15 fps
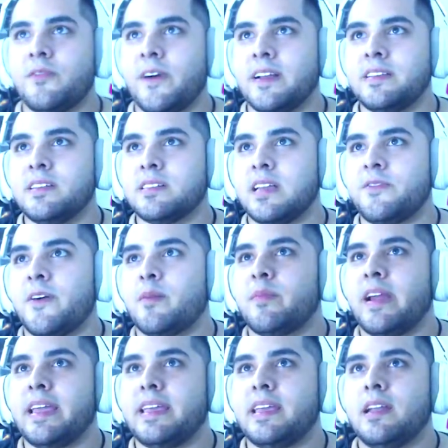if I'm
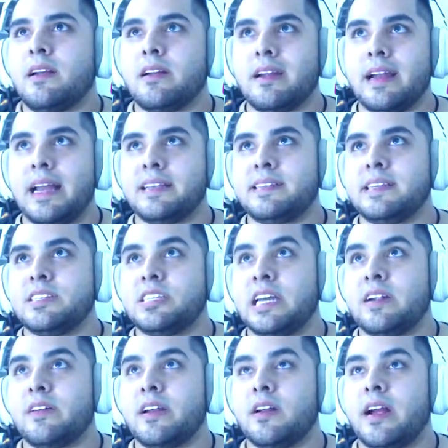right here and I see a
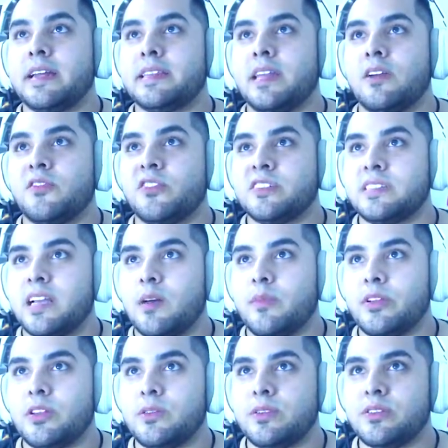generator right there, first thing I'm
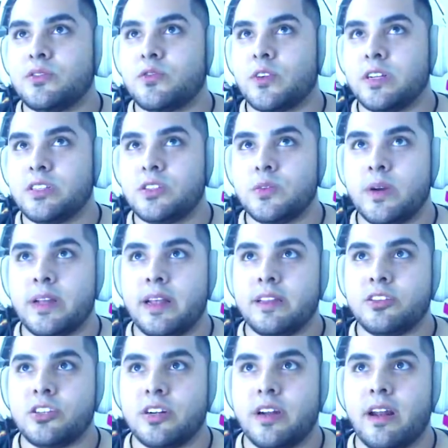gonna do is run to it
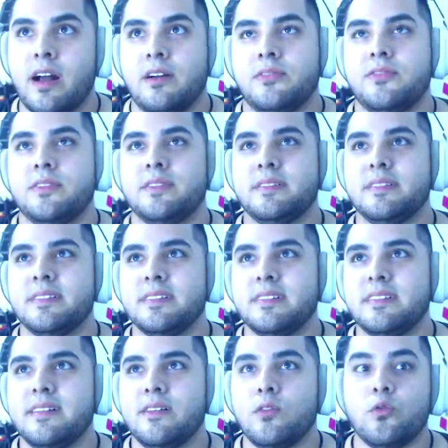and turn it off.
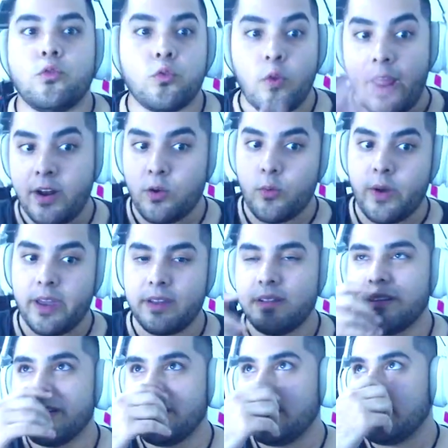Right away.
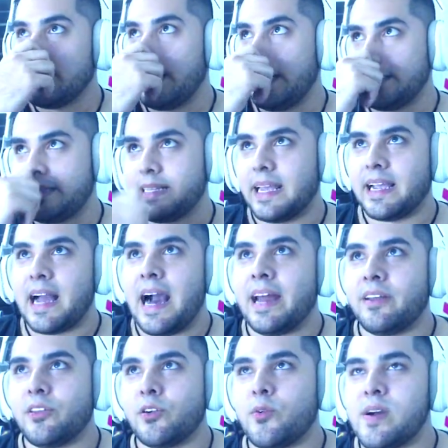That's like out
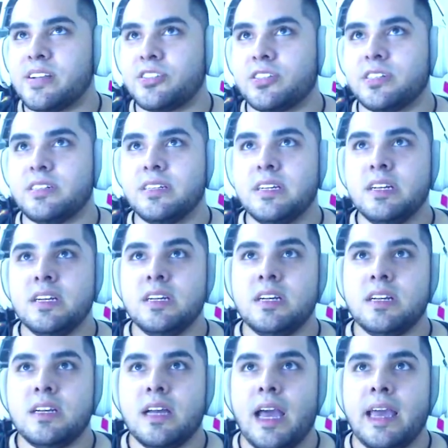of the question.
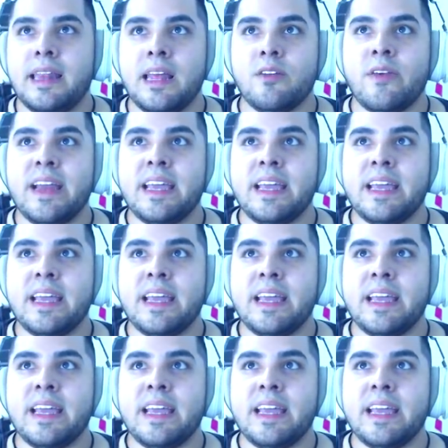And then